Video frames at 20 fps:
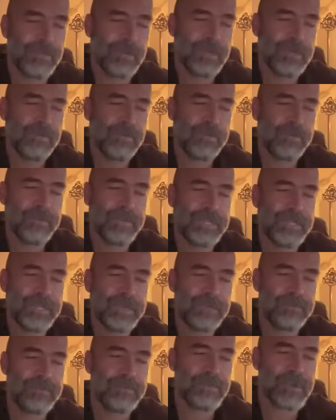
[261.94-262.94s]
what would be
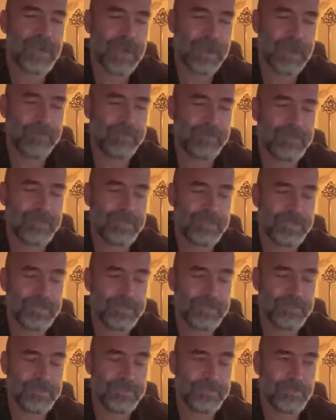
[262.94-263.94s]
some traps,
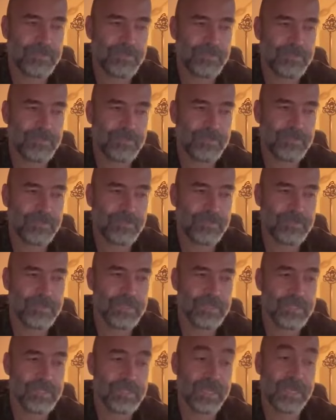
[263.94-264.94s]

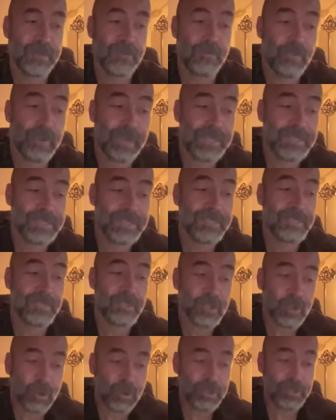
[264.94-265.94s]
like what
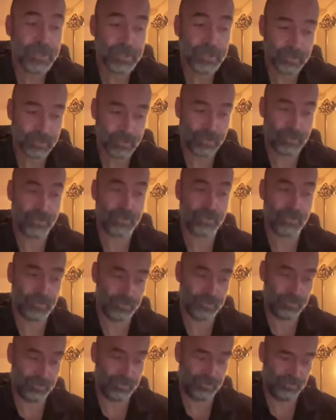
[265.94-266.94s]
not to do?